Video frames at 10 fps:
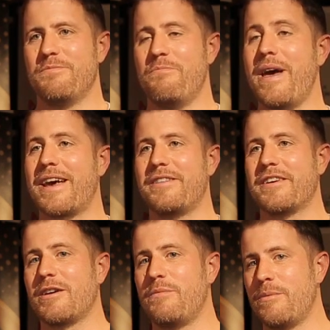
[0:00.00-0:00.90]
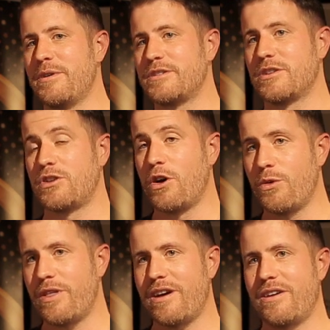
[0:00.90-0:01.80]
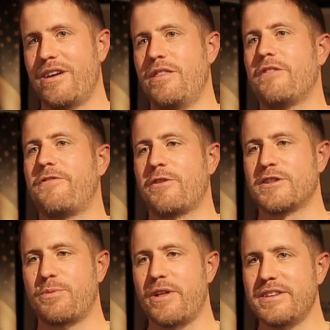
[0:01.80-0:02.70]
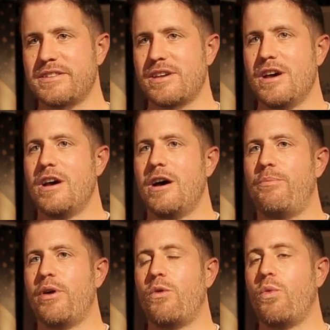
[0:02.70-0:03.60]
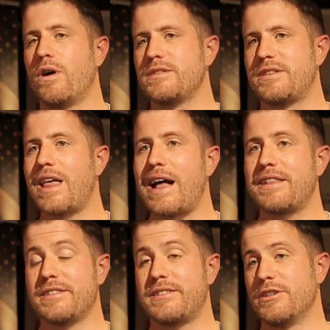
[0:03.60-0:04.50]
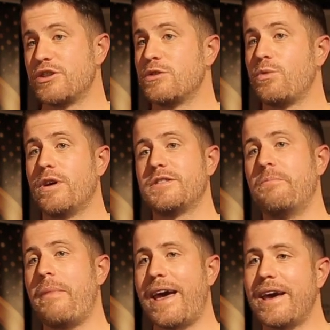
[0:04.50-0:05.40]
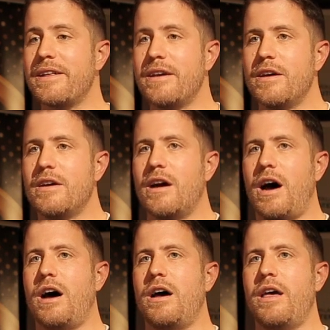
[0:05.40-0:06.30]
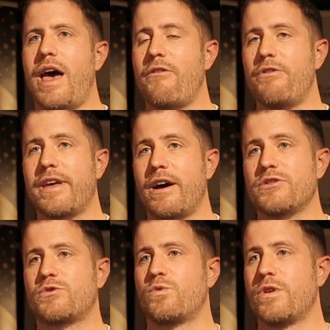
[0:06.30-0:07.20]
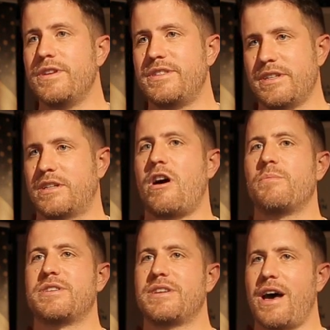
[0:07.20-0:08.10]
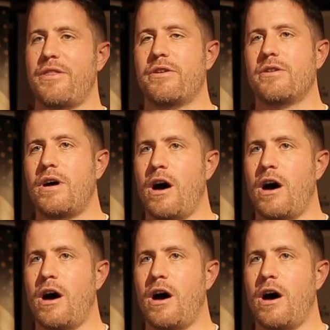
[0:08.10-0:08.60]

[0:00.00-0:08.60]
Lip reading: making the commitment to go there in the first place. But once that decision was made, everything else really did come together.